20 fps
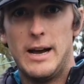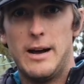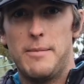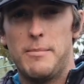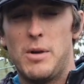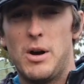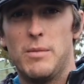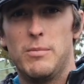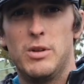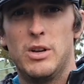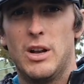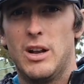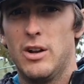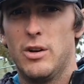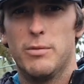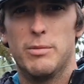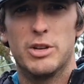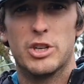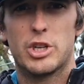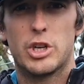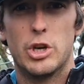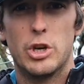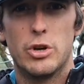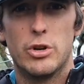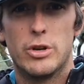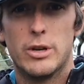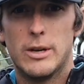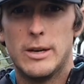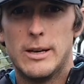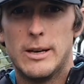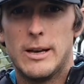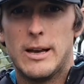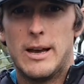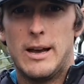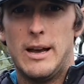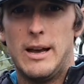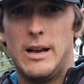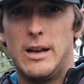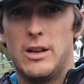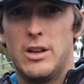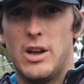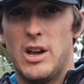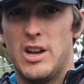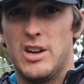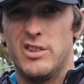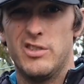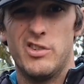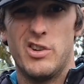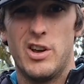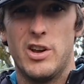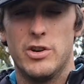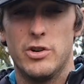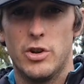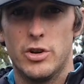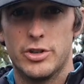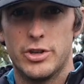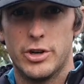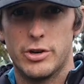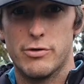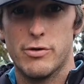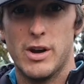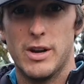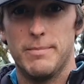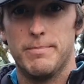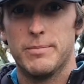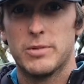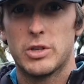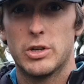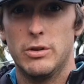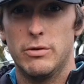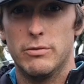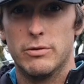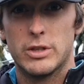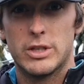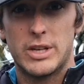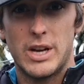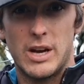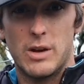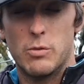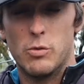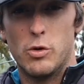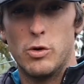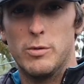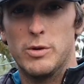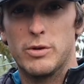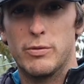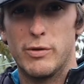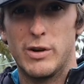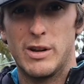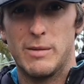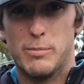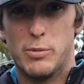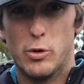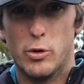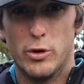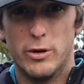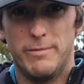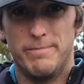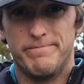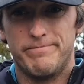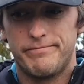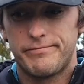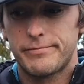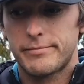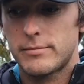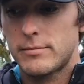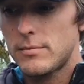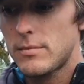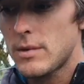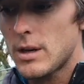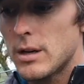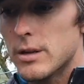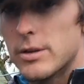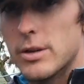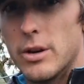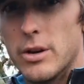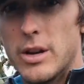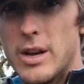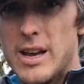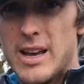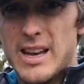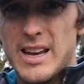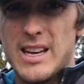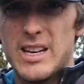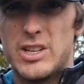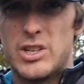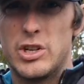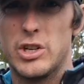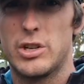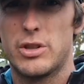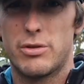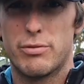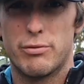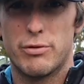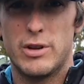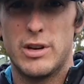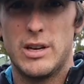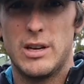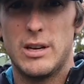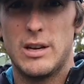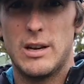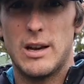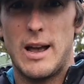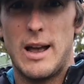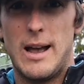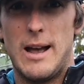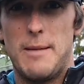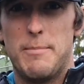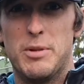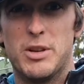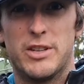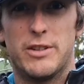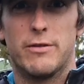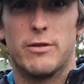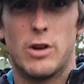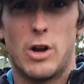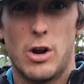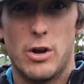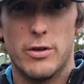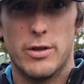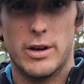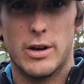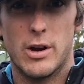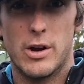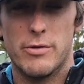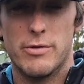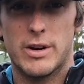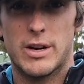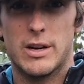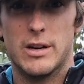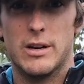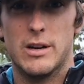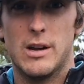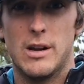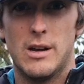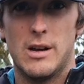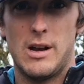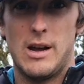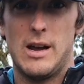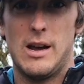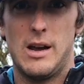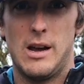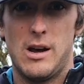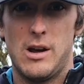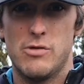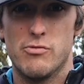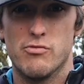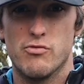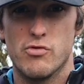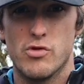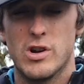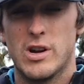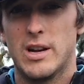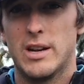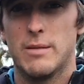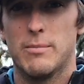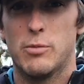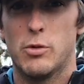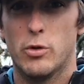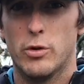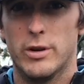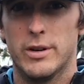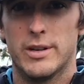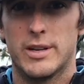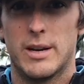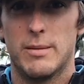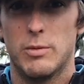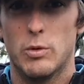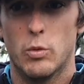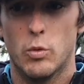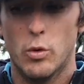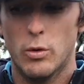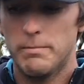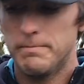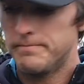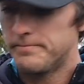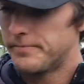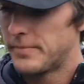might be a little bit skewed and not so great. So staying warm is really important. So here's just 3 bits of clothing I reckon are really important to keep you warm.